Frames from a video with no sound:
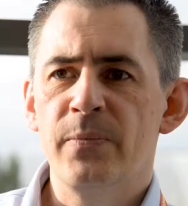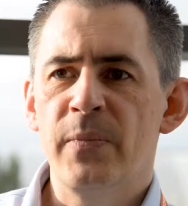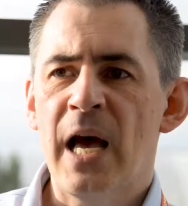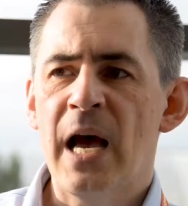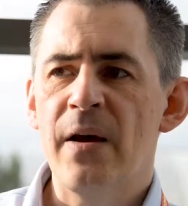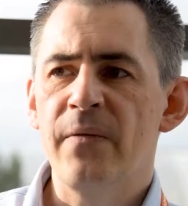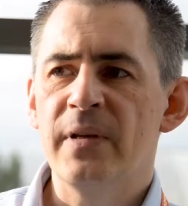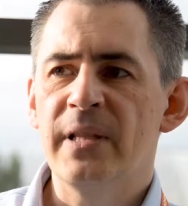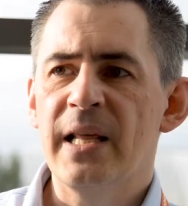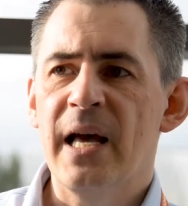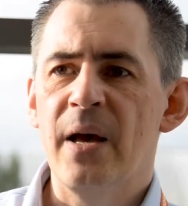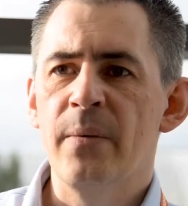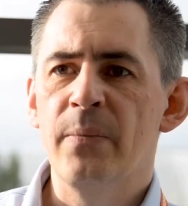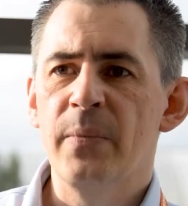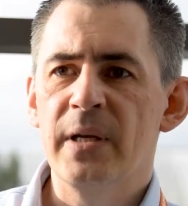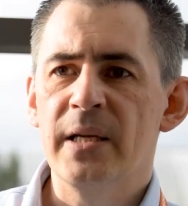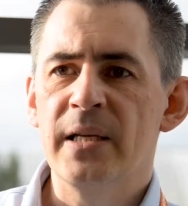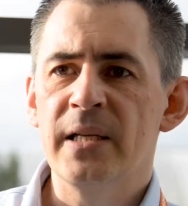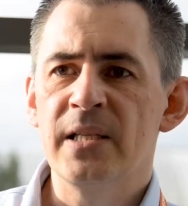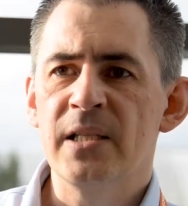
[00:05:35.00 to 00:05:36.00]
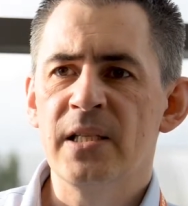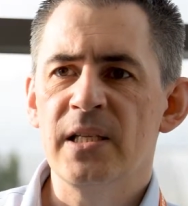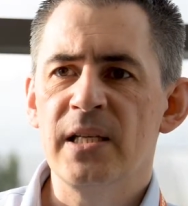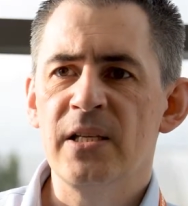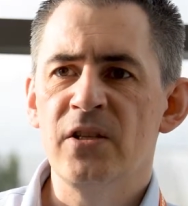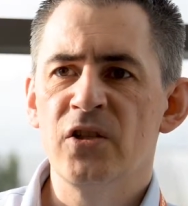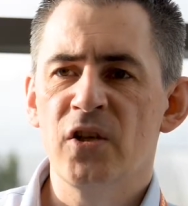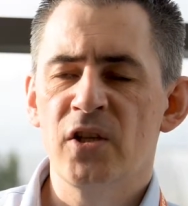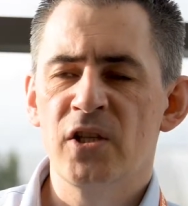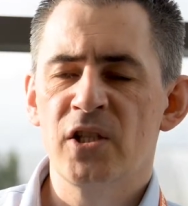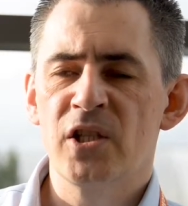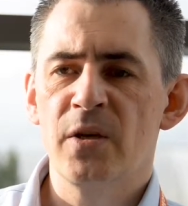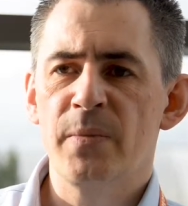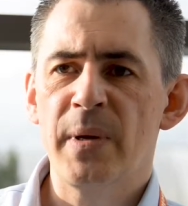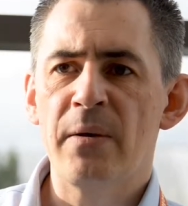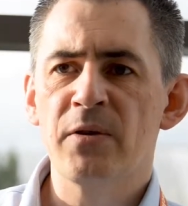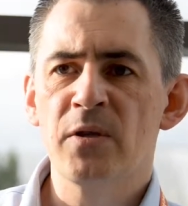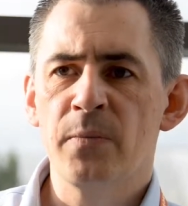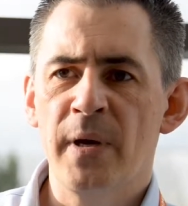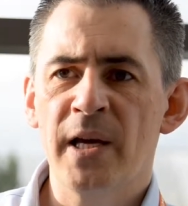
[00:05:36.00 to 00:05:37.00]
Having that ability just to be
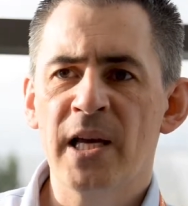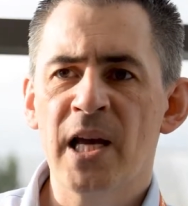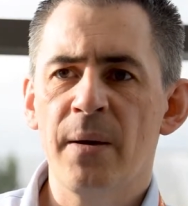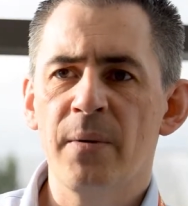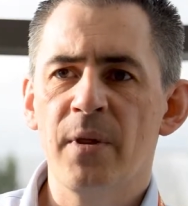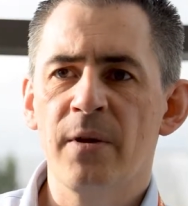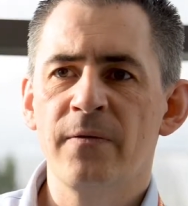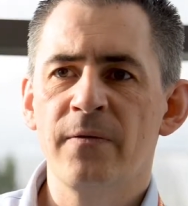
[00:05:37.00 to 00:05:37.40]
able to pick up the